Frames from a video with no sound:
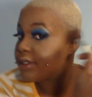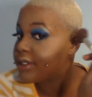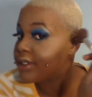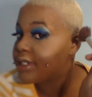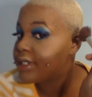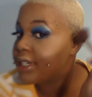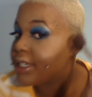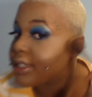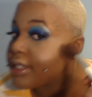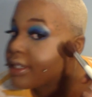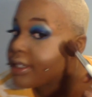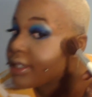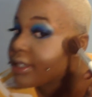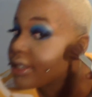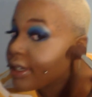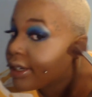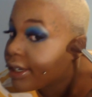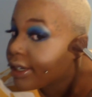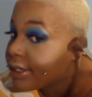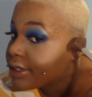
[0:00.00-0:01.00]
going to take this
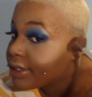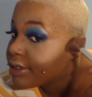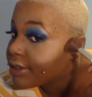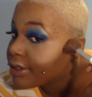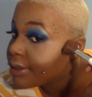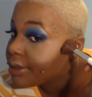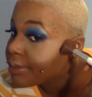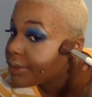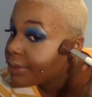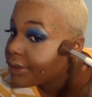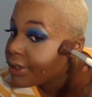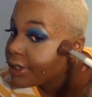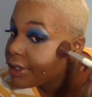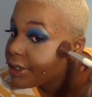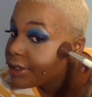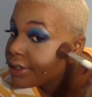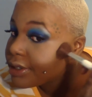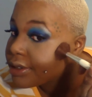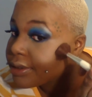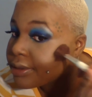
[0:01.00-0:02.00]
contouring
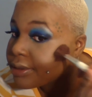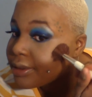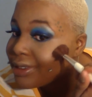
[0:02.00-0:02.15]
brush.